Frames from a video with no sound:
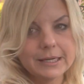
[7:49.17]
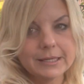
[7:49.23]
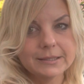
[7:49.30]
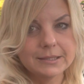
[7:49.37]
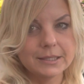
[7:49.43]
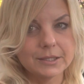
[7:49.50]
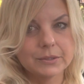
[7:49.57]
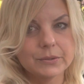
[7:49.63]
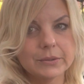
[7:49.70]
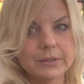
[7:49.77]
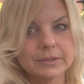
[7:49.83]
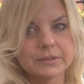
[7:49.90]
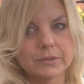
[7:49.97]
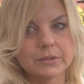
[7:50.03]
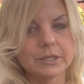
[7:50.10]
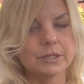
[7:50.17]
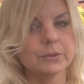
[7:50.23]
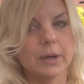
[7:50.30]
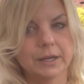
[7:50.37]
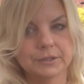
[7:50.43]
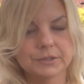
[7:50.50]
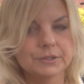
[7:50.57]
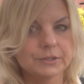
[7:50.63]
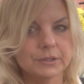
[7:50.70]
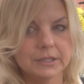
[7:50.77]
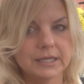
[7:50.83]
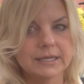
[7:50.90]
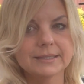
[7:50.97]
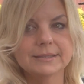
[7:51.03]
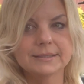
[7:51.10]
it to you so that you understood
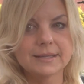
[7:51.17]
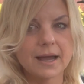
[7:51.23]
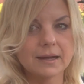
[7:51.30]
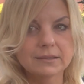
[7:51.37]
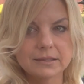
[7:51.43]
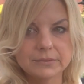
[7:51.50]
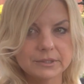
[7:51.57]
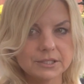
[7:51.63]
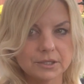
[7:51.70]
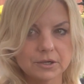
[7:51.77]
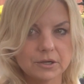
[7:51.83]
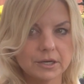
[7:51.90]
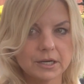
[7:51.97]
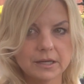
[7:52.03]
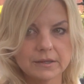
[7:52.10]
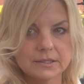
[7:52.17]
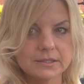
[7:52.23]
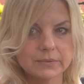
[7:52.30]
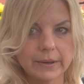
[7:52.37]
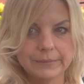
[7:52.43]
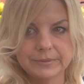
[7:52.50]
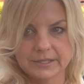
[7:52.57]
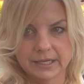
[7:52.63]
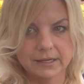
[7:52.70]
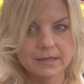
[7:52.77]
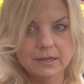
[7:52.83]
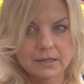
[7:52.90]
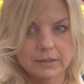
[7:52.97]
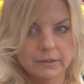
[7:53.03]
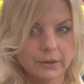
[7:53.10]
exactly what's occurring on this website.
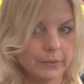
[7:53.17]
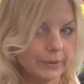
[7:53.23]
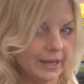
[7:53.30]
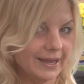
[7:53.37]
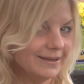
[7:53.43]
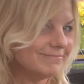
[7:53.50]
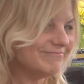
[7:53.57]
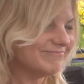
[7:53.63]
Okay?